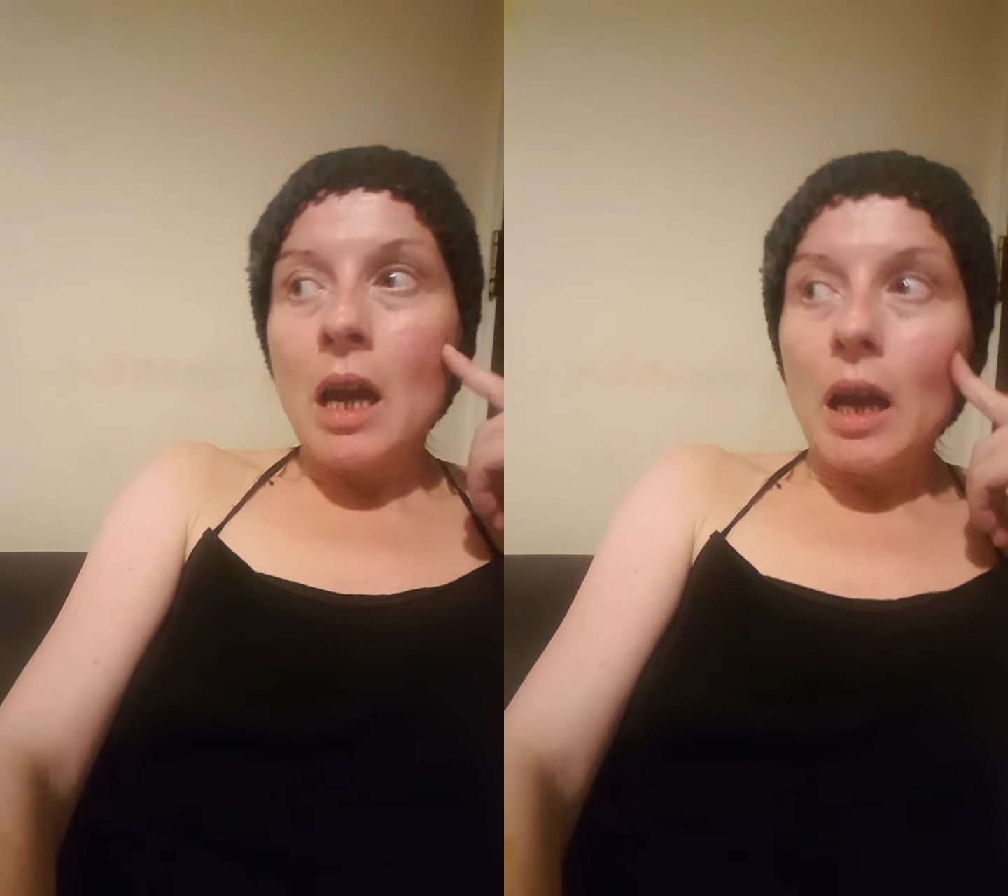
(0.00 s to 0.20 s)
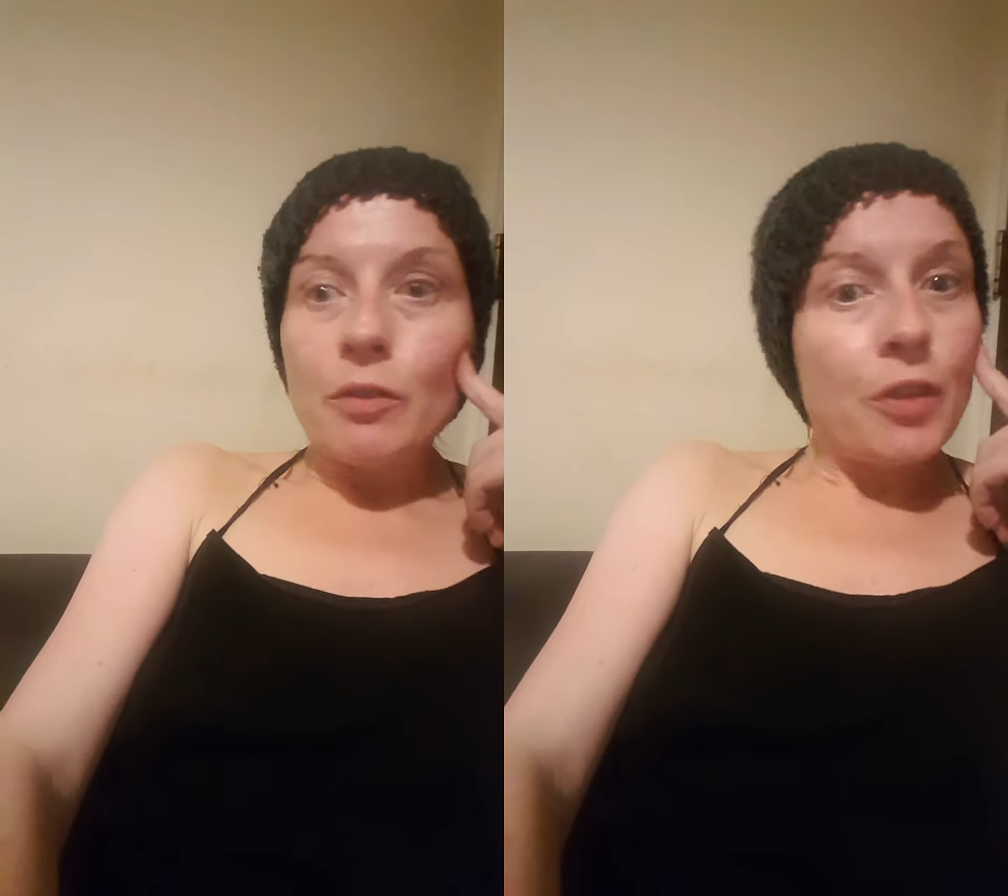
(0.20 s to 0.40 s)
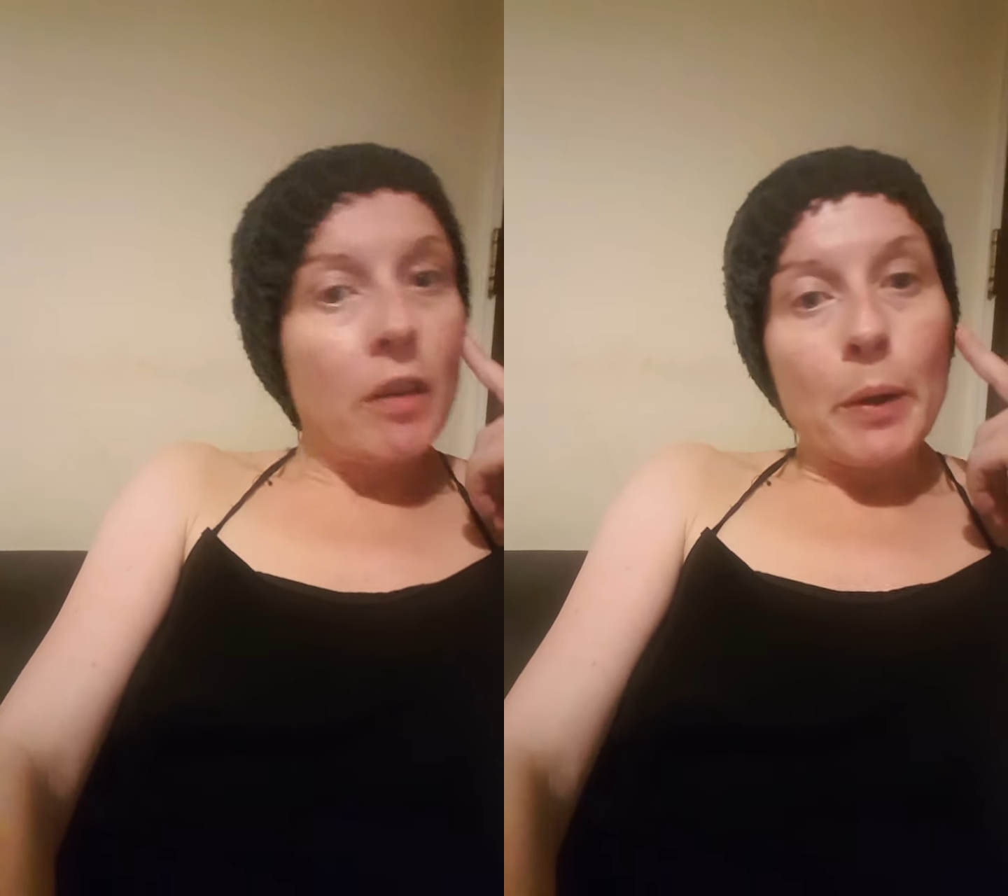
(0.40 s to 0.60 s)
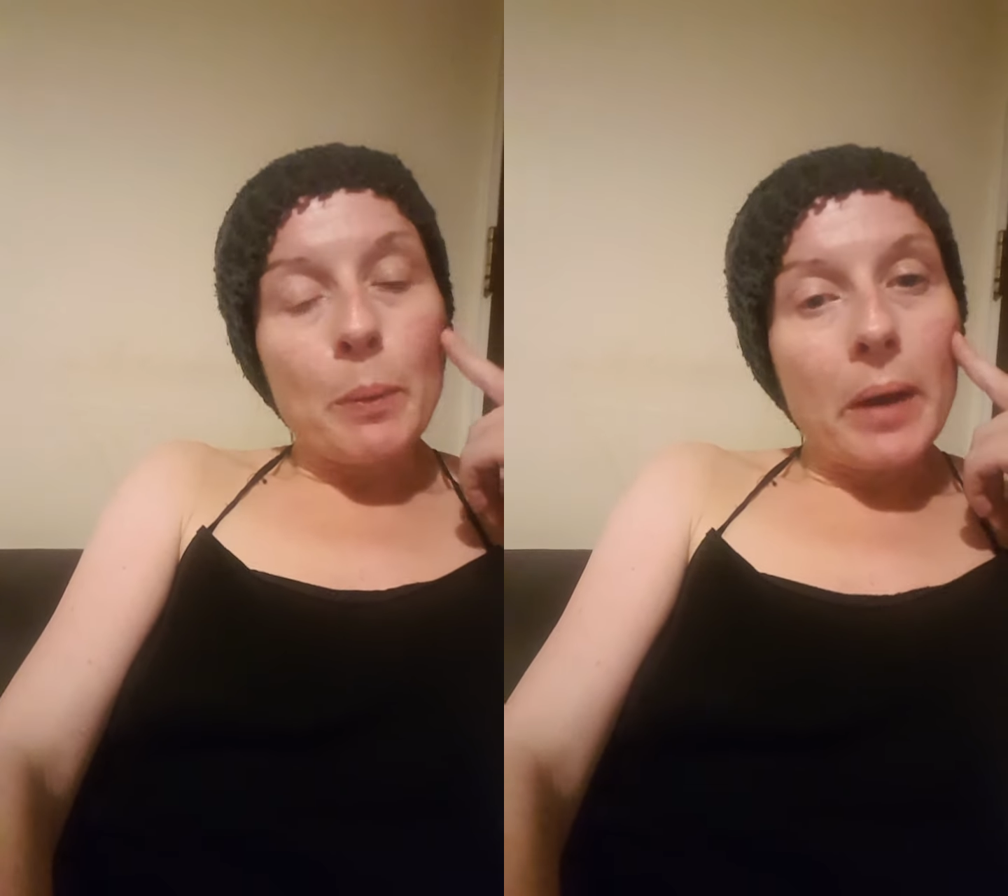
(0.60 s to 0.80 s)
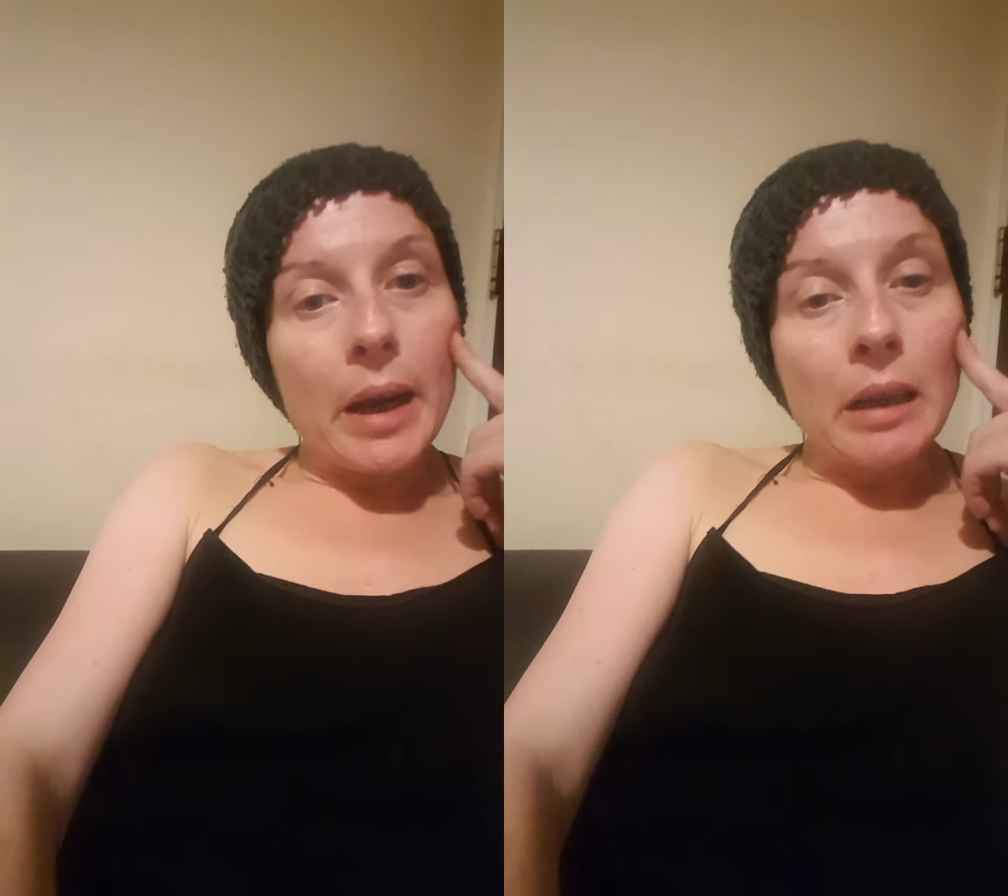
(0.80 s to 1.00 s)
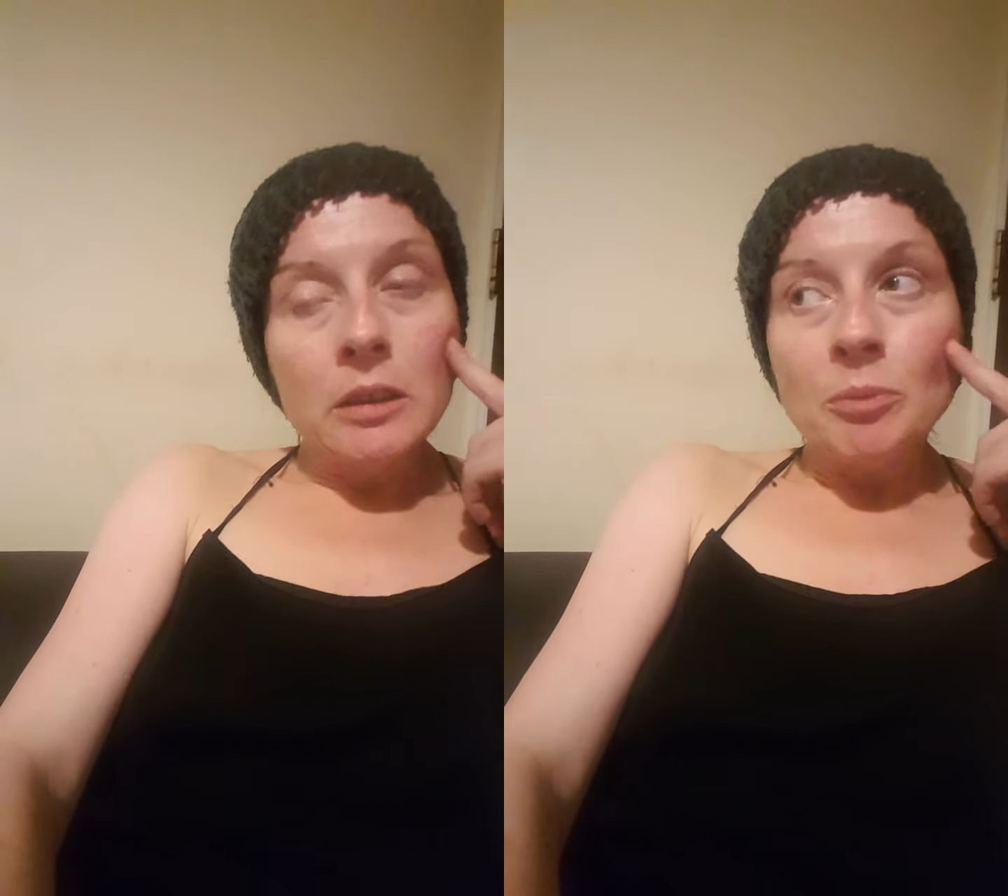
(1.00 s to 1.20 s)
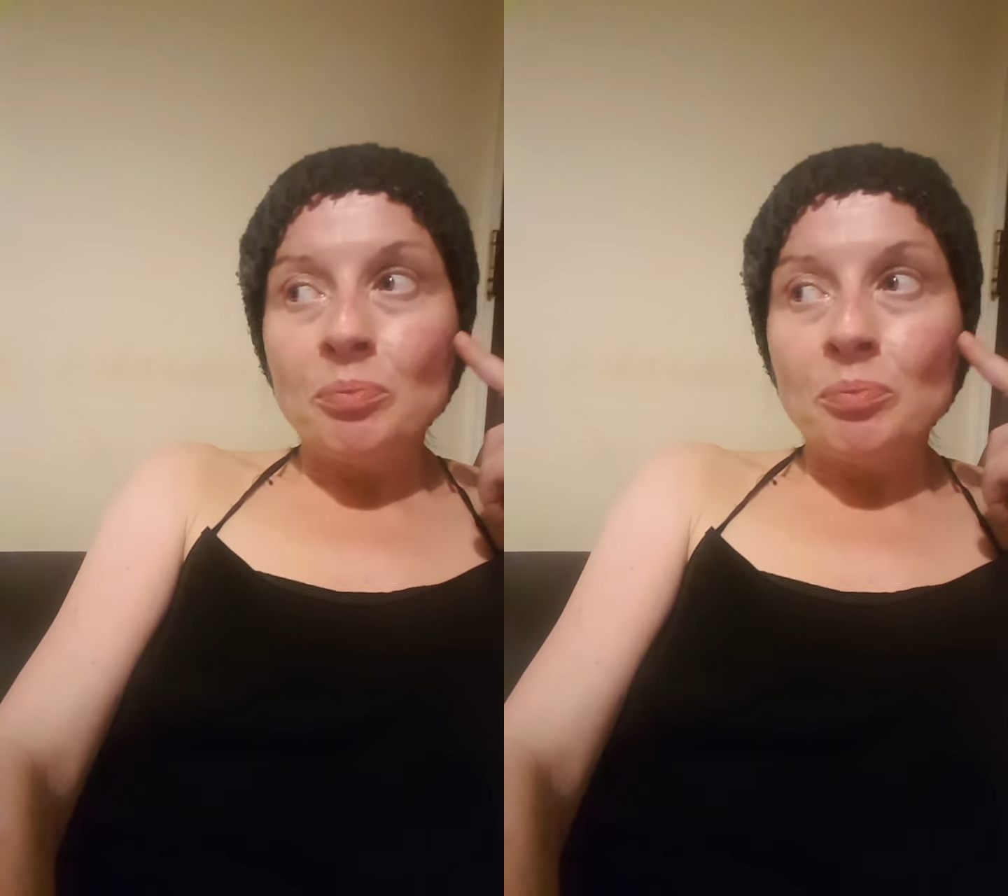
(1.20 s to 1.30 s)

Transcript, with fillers: and very aware.